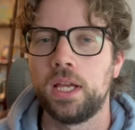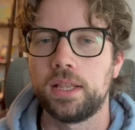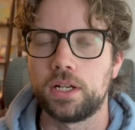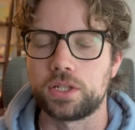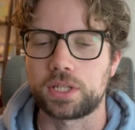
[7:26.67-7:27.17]

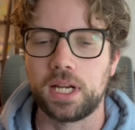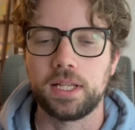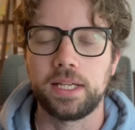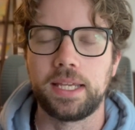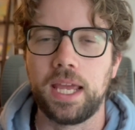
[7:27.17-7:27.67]
there's kind of
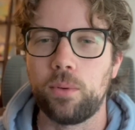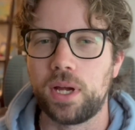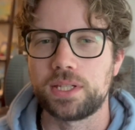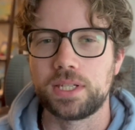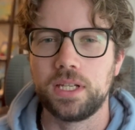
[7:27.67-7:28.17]
like
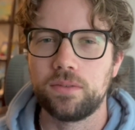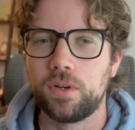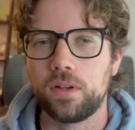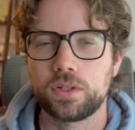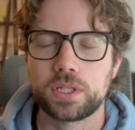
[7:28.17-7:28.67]
KYC
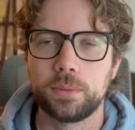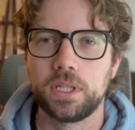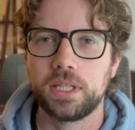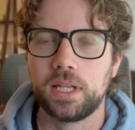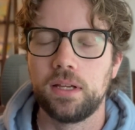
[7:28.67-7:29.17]
involved or something
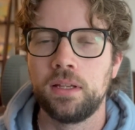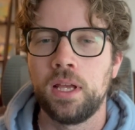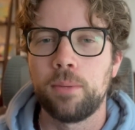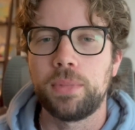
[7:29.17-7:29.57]
like that.